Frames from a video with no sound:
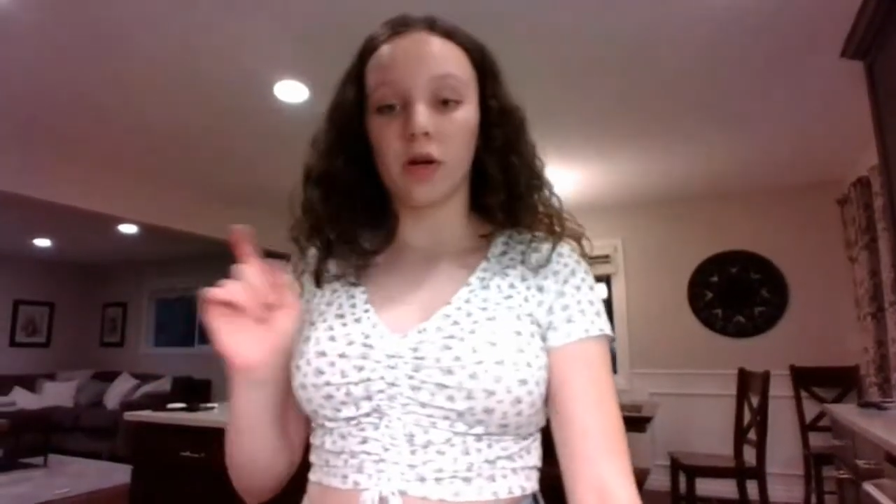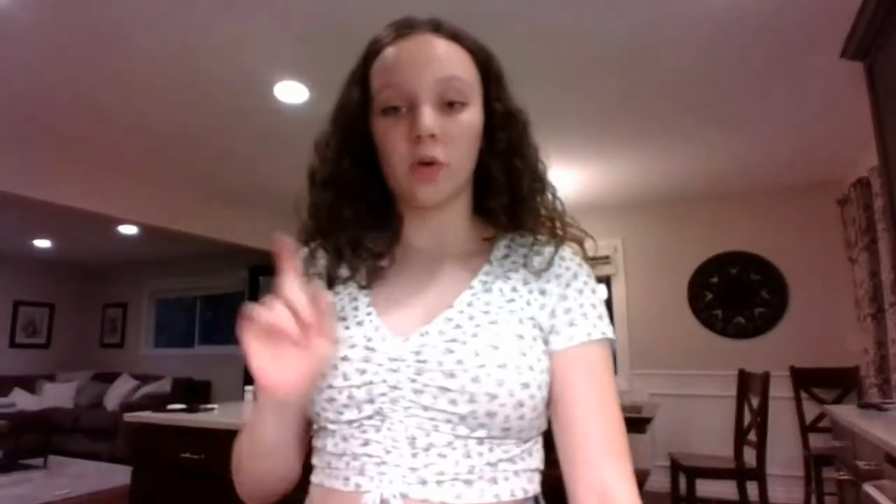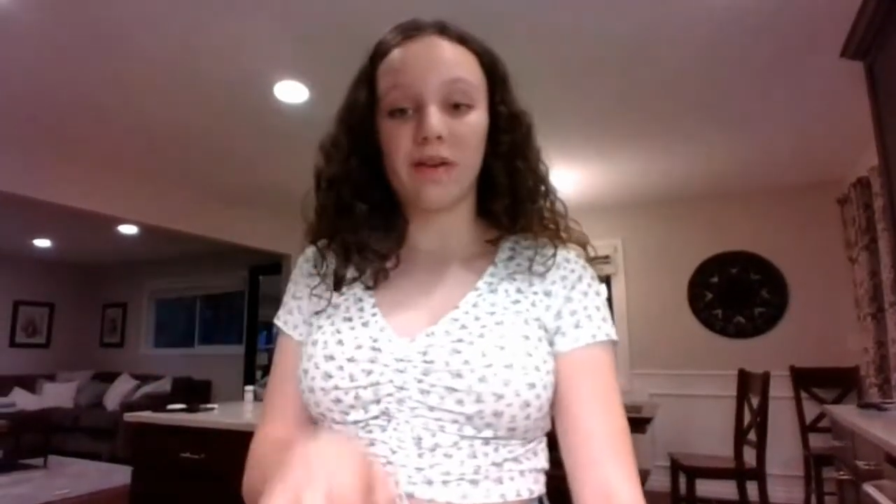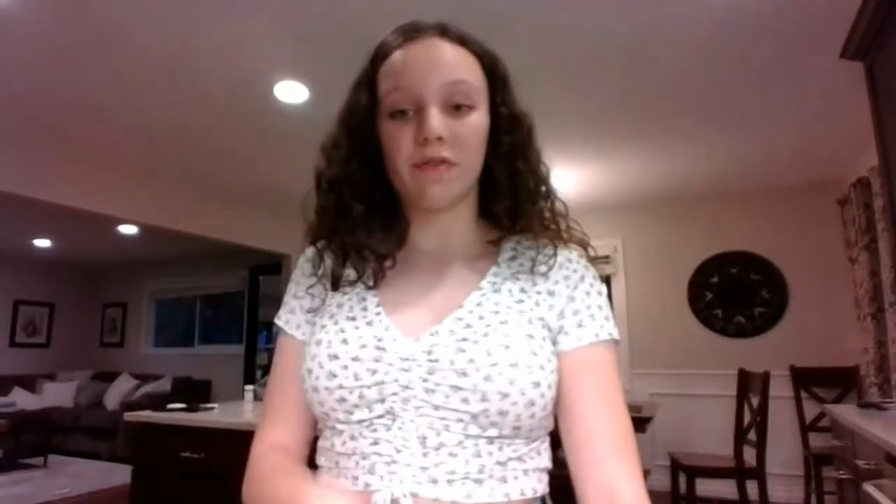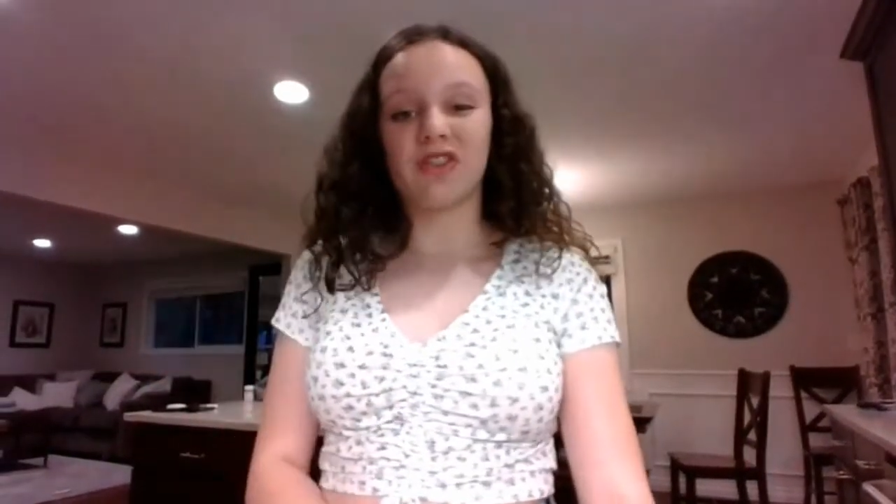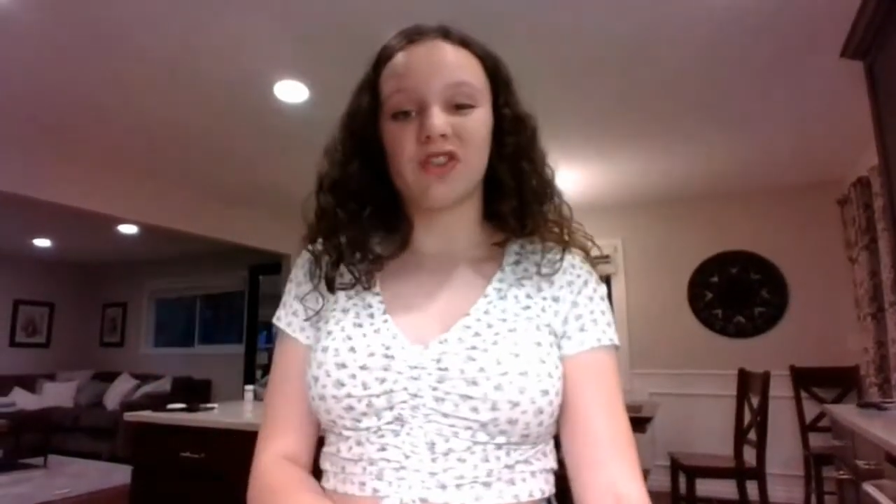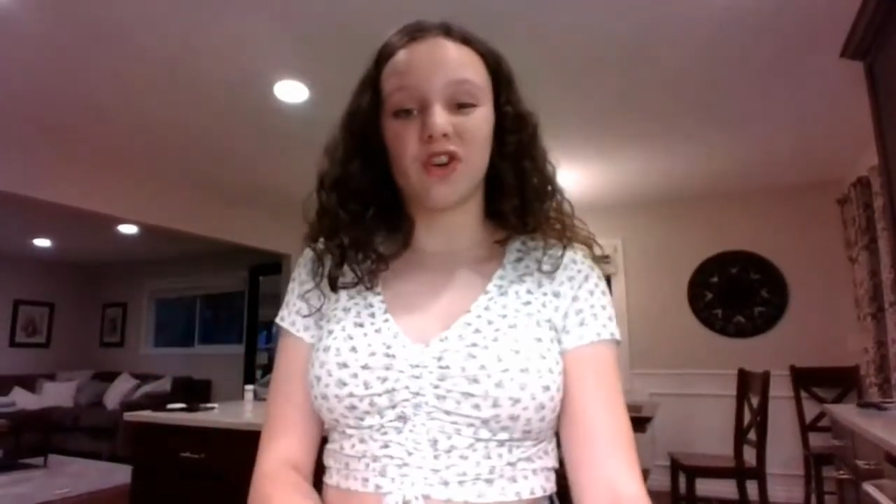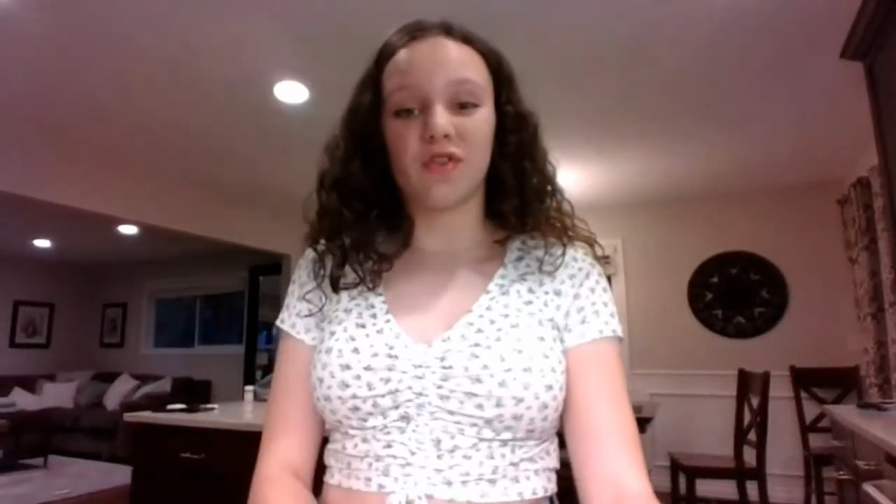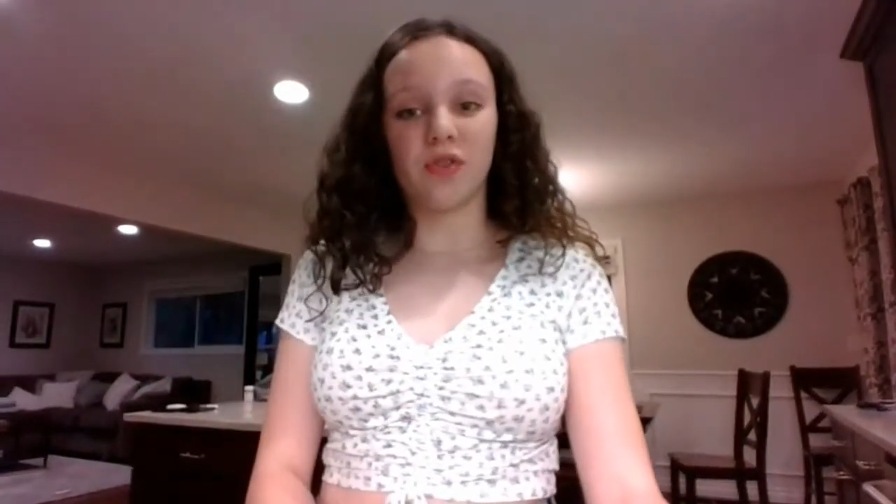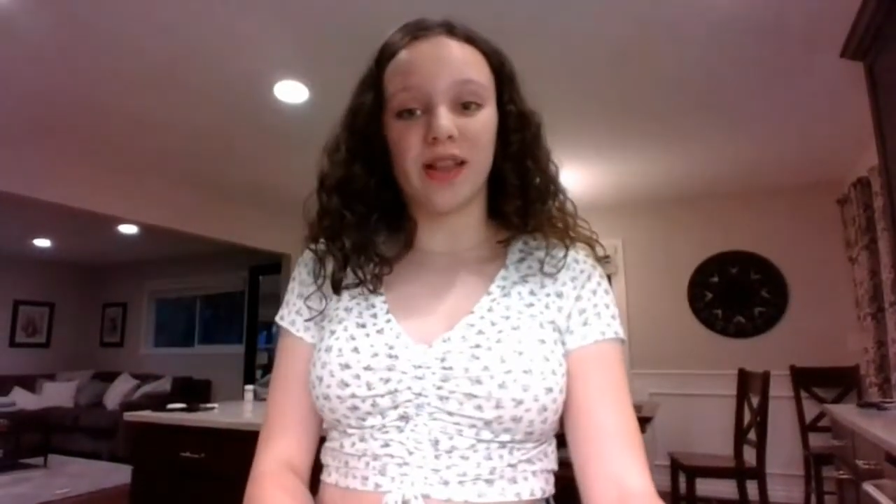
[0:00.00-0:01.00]
gonna wait for it to
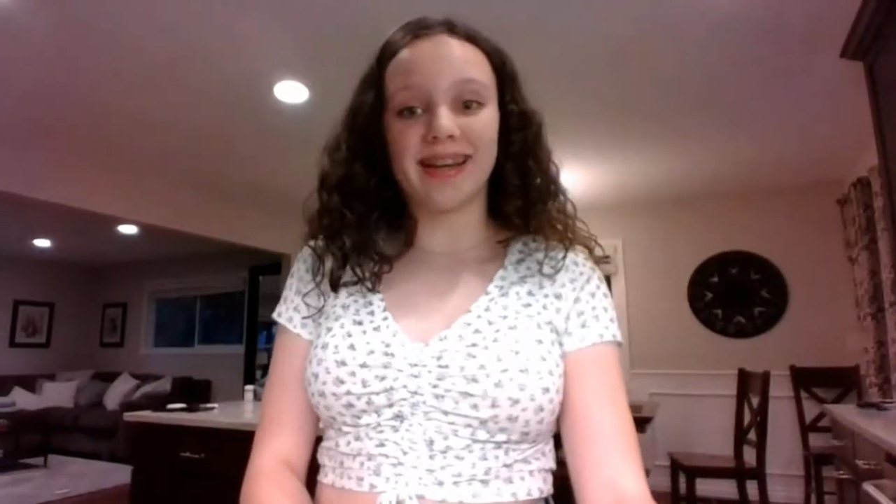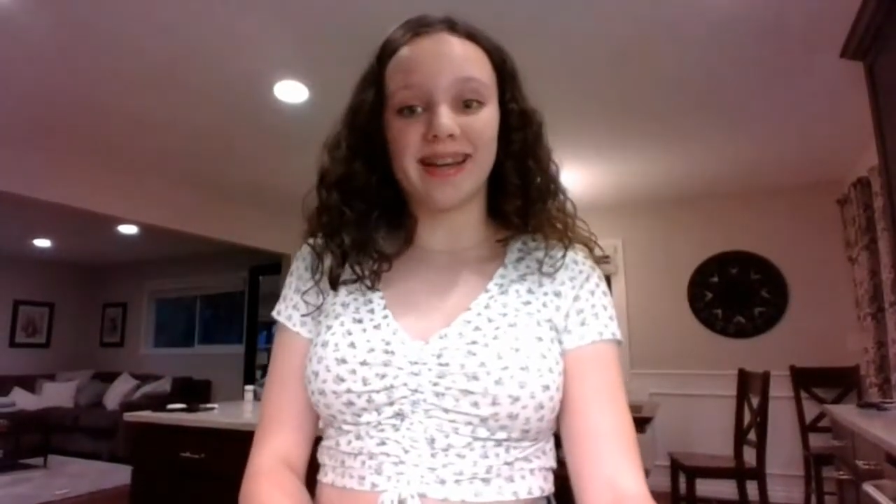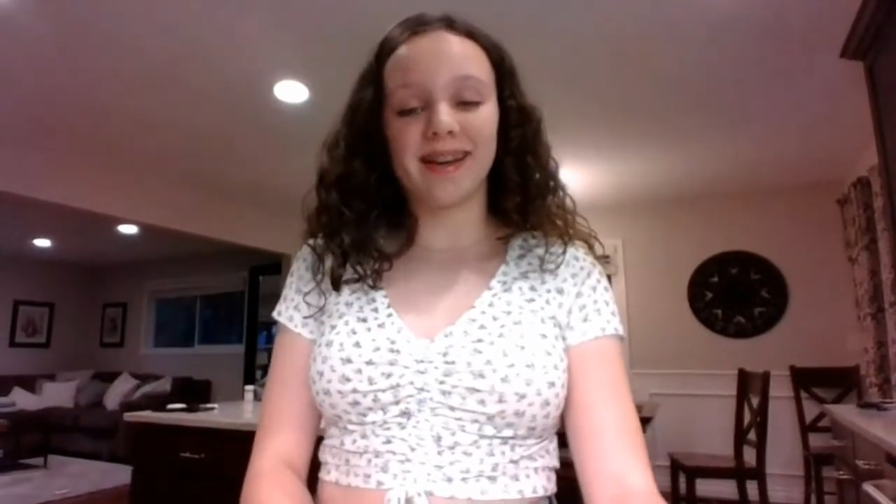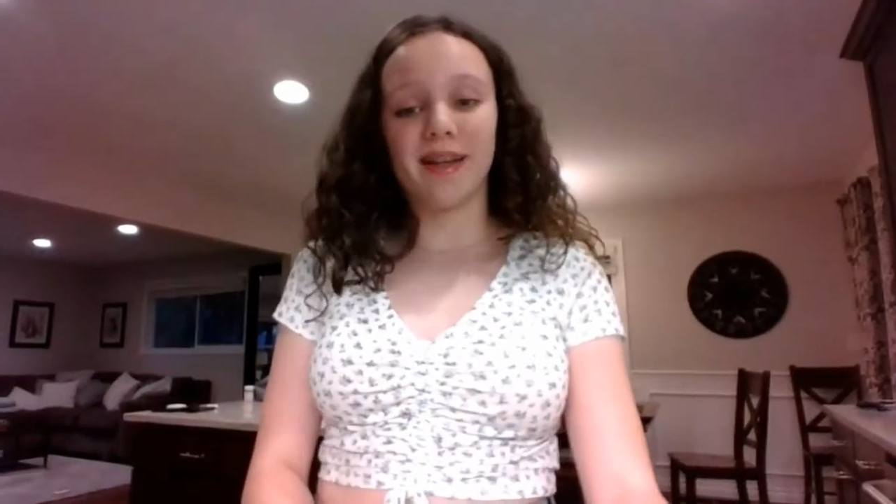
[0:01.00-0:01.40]
cook for like